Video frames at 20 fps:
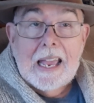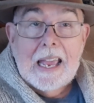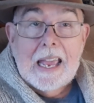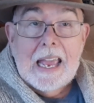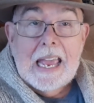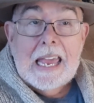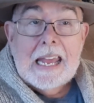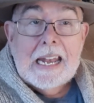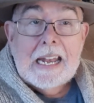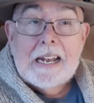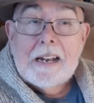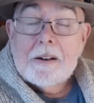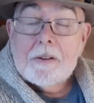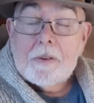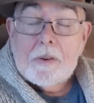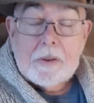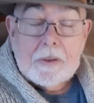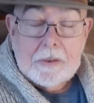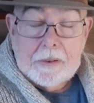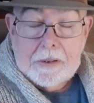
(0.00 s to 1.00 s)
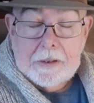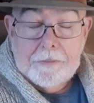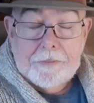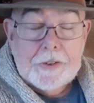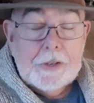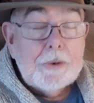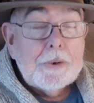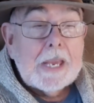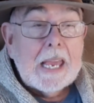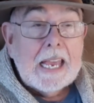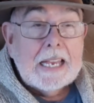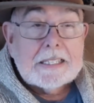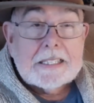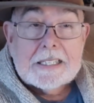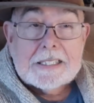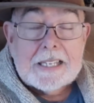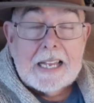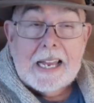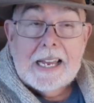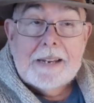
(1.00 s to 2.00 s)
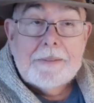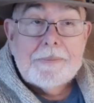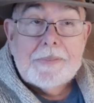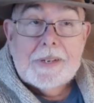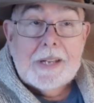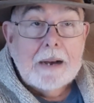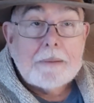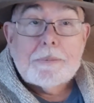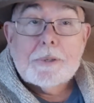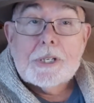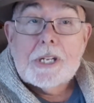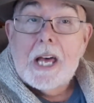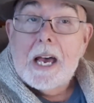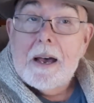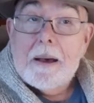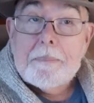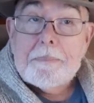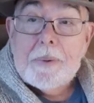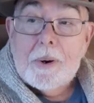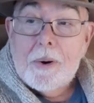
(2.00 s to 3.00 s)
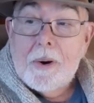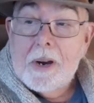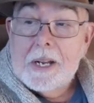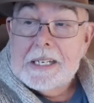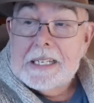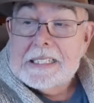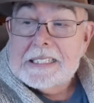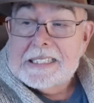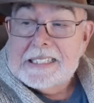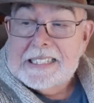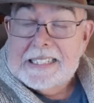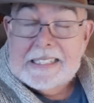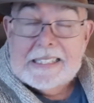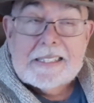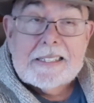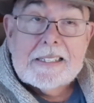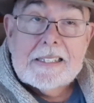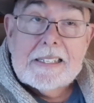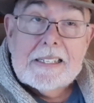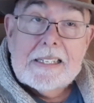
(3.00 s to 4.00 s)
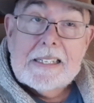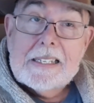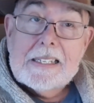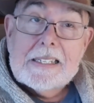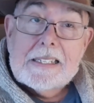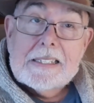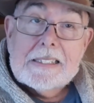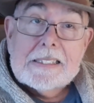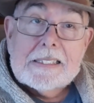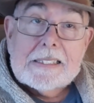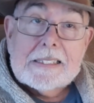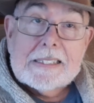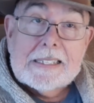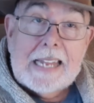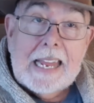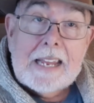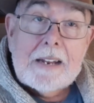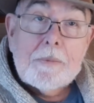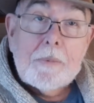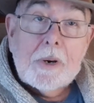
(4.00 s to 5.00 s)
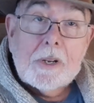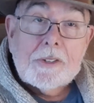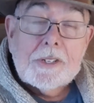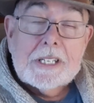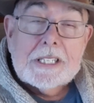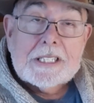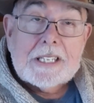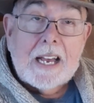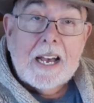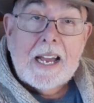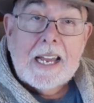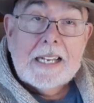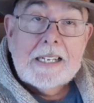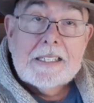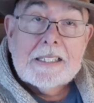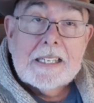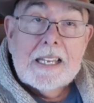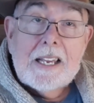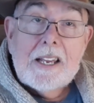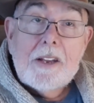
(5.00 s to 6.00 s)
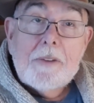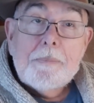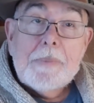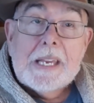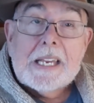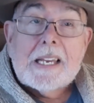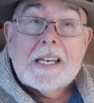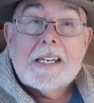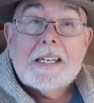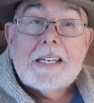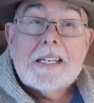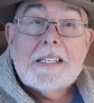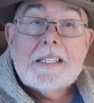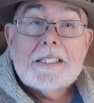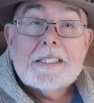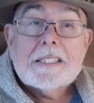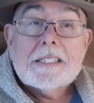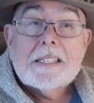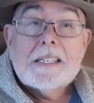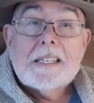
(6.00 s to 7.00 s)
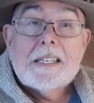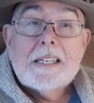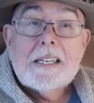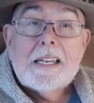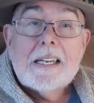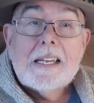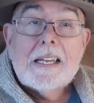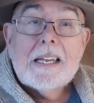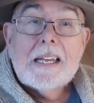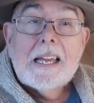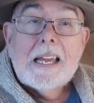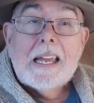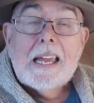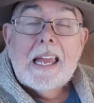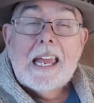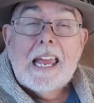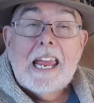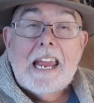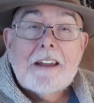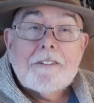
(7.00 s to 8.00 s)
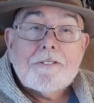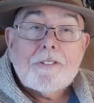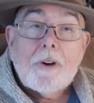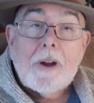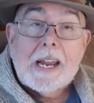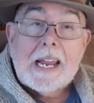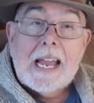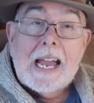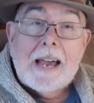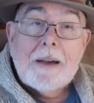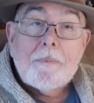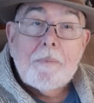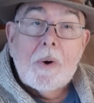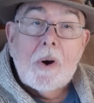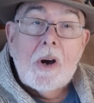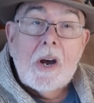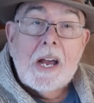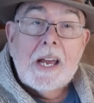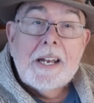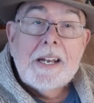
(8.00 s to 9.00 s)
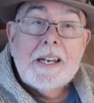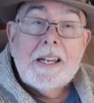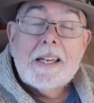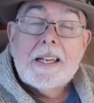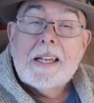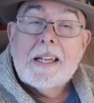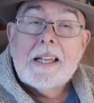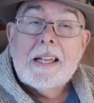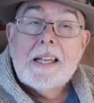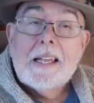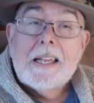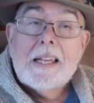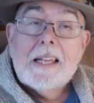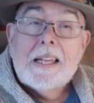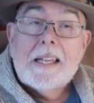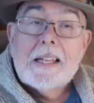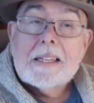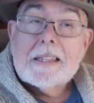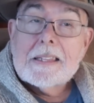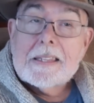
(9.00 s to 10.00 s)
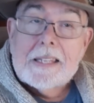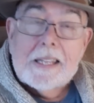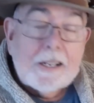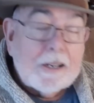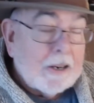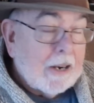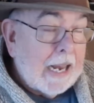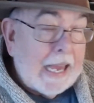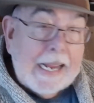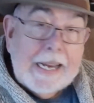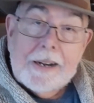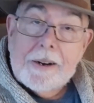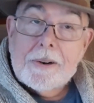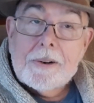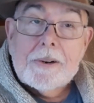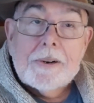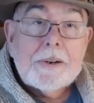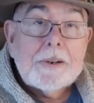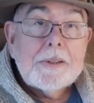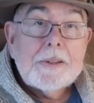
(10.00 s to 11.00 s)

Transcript: And in a few cases, I doubled up on the Stanwell designs because after I got one, a little later,